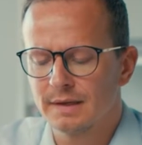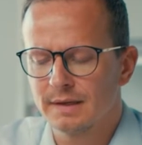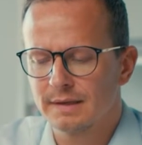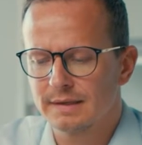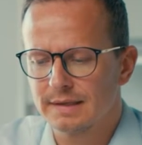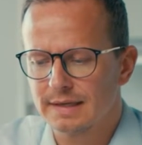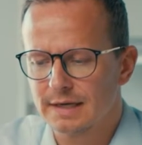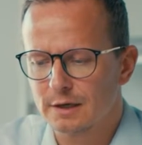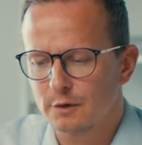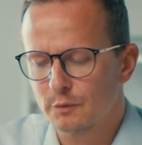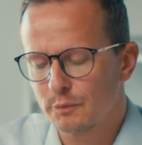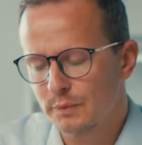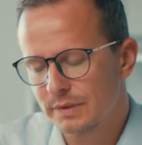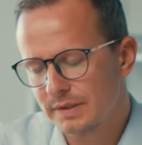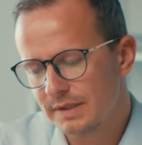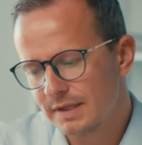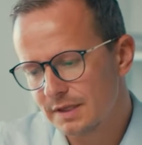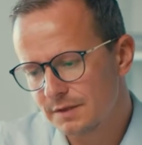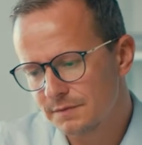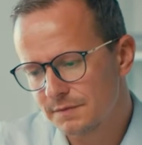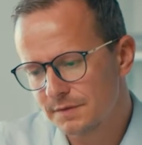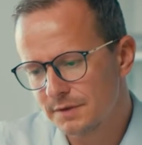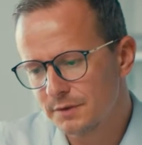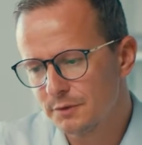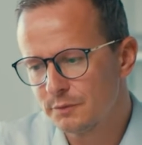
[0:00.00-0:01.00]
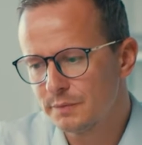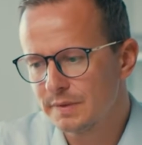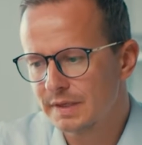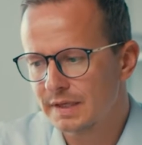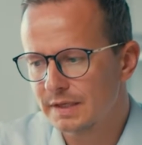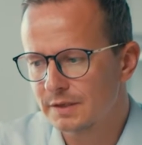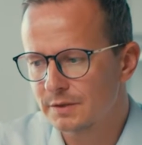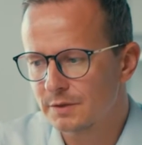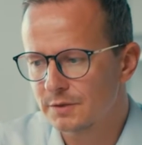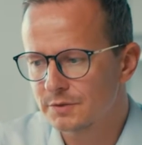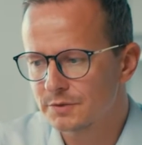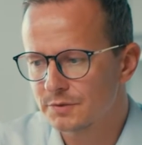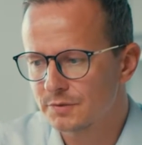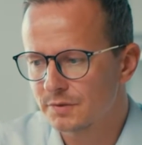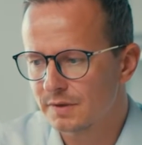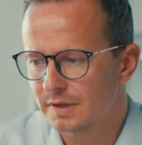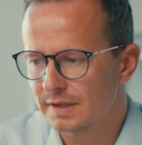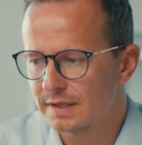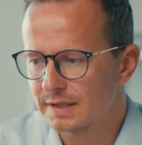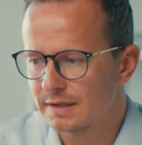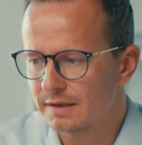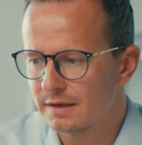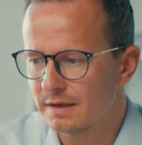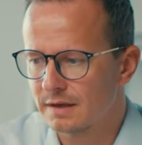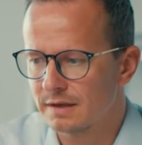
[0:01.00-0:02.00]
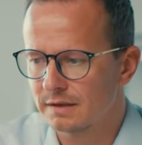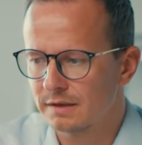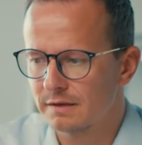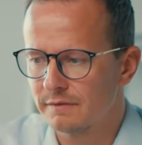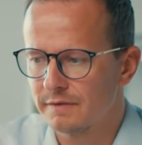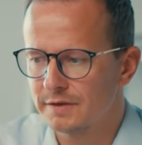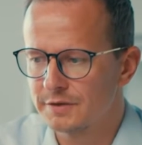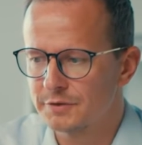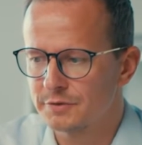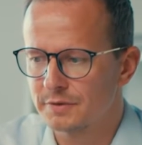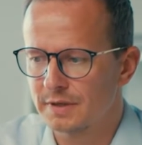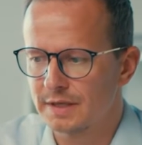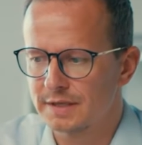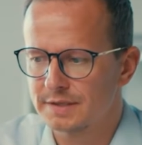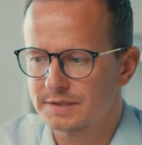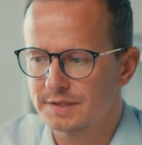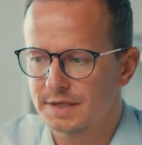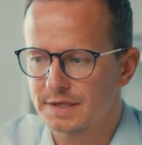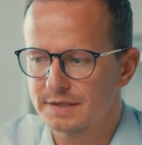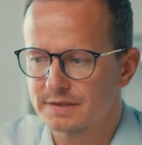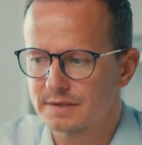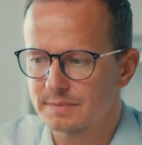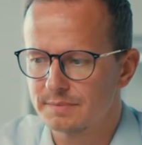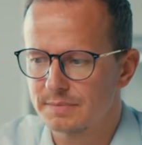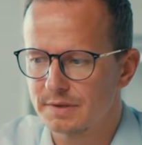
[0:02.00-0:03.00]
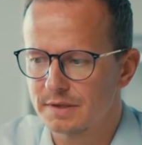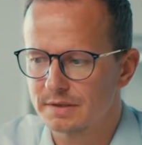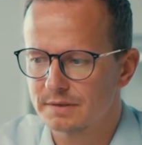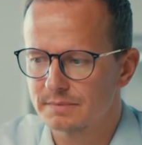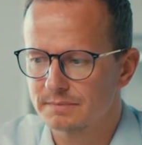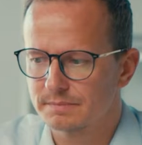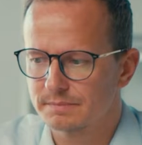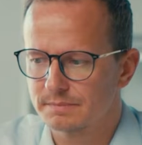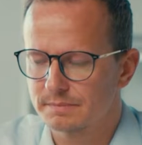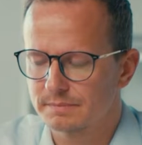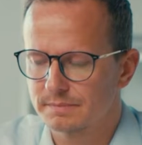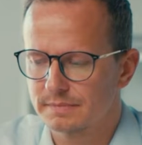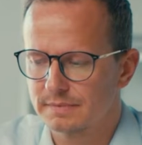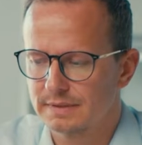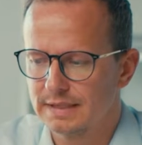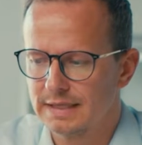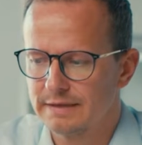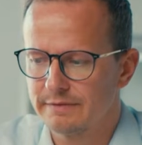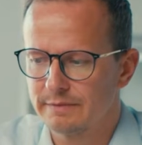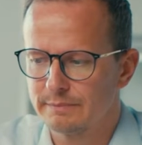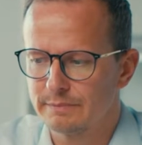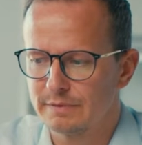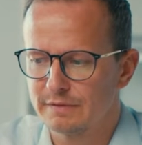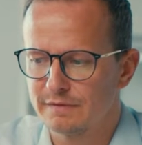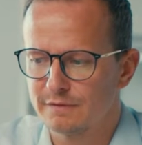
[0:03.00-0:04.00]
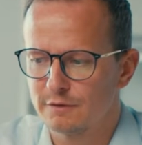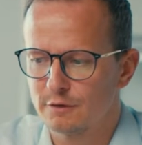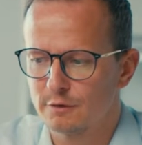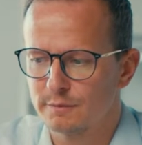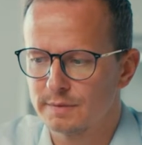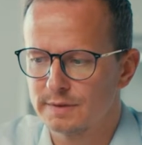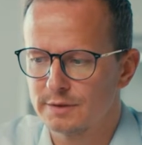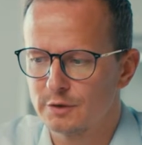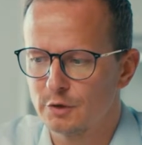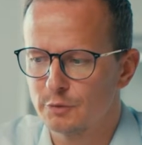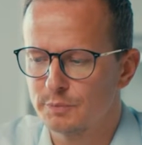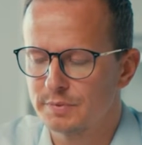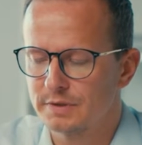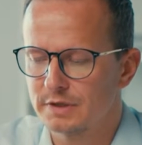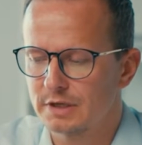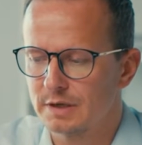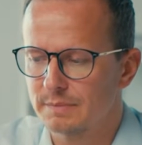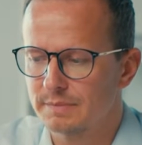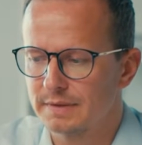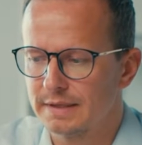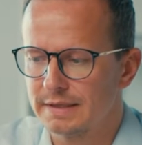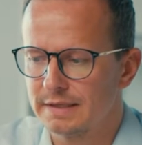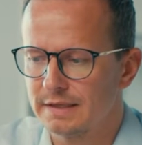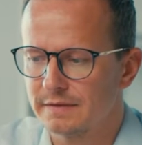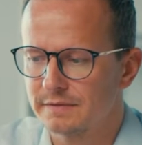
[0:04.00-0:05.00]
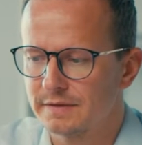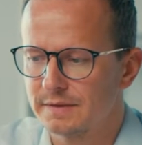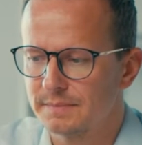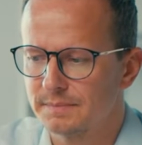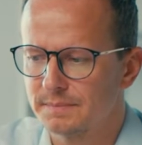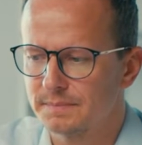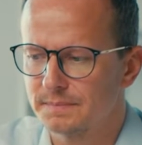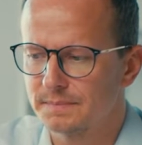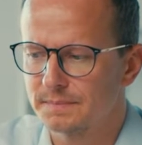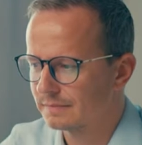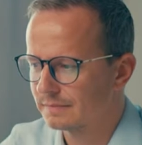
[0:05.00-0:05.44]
Now, with this view, we can also click on the visualization button, even before we open up any of them,